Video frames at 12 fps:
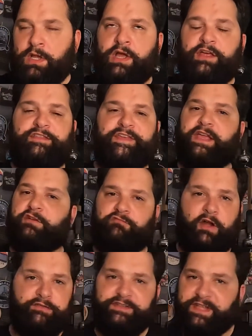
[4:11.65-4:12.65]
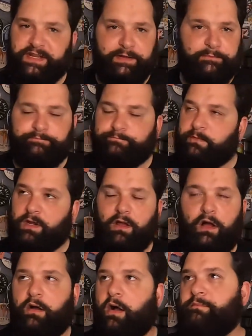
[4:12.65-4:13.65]
Think roasted.
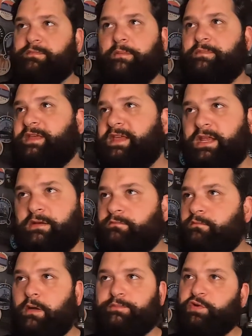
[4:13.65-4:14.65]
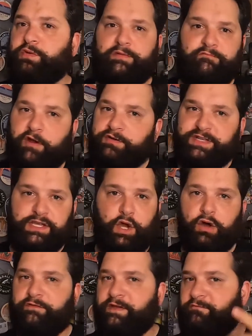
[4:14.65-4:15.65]
I'm talking roasted
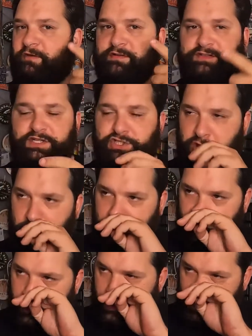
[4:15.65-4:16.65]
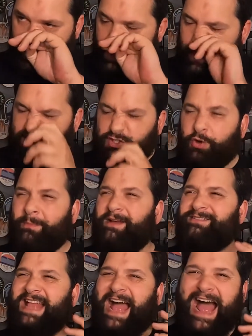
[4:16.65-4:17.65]
coffee, roasted chocolate. It's
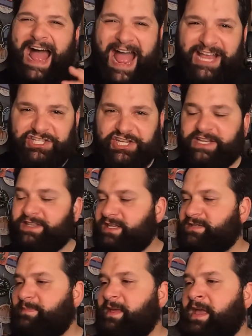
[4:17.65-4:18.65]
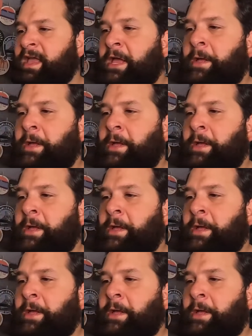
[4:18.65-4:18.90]
almost ashy, this beer.